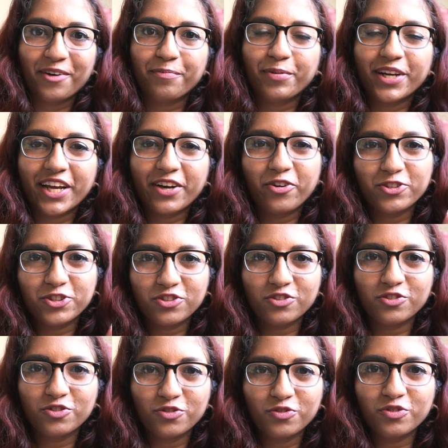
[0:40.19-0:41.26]
but I
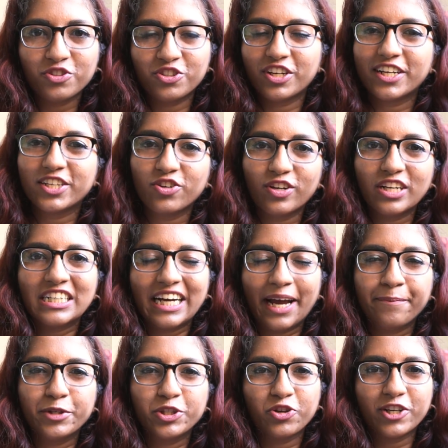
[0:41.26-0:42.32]
also do regular
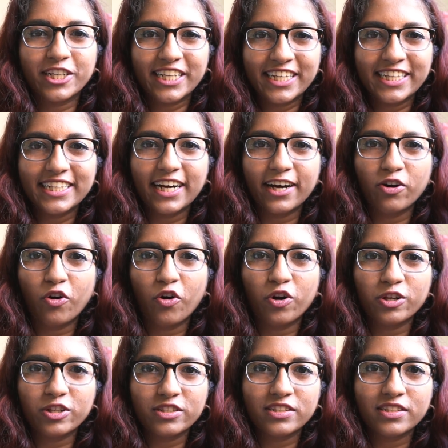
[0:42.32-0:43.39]
Amazon India
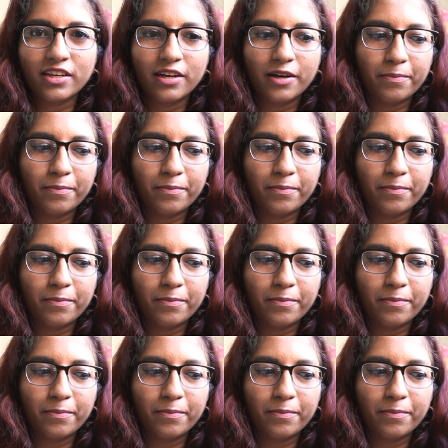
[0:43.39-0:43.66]
hauls